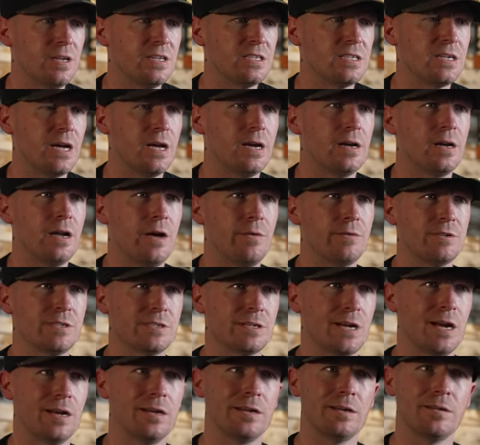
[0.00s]
decided I was
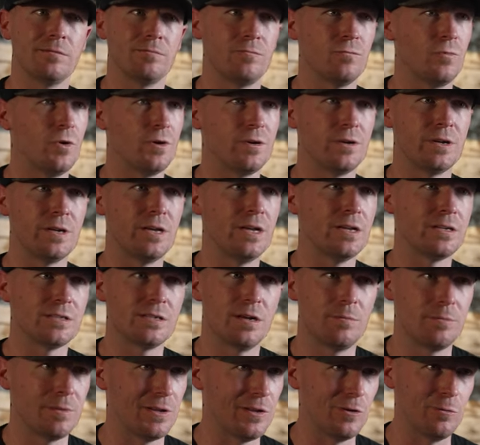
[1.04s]
kind of wanting to get
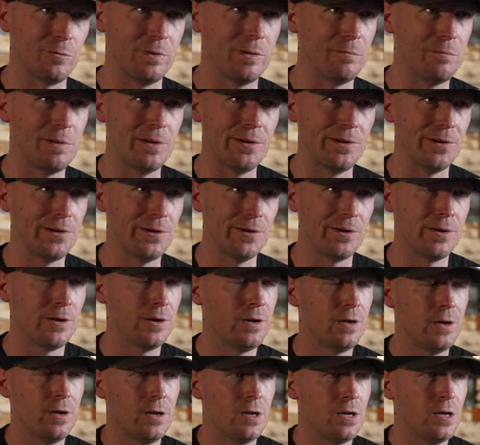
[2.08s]
something a little bit bigger.
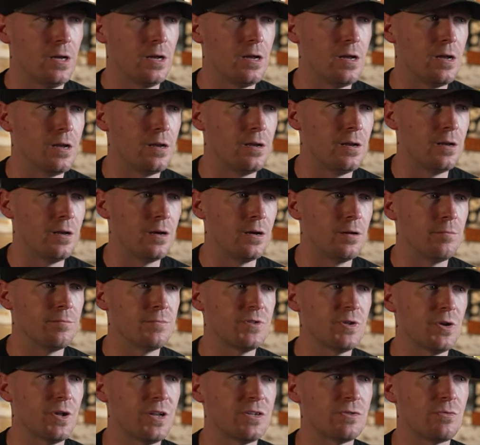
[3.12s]
And
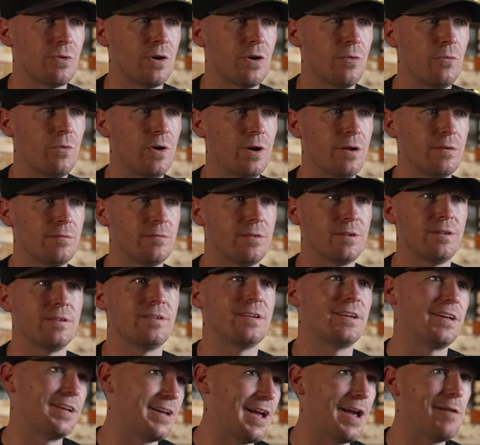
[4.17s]
so that's when I
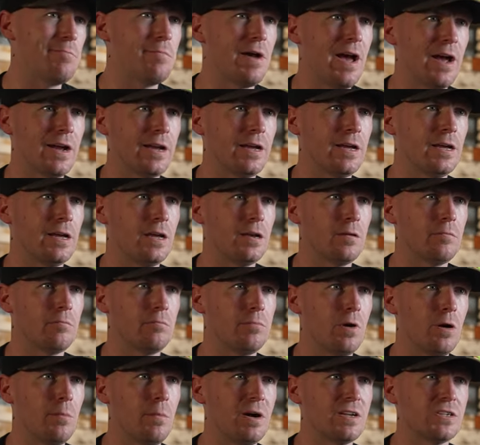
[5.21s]
came back in,
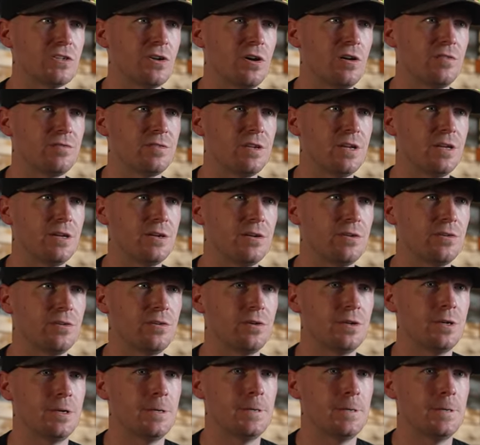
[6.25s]
bought my Softail.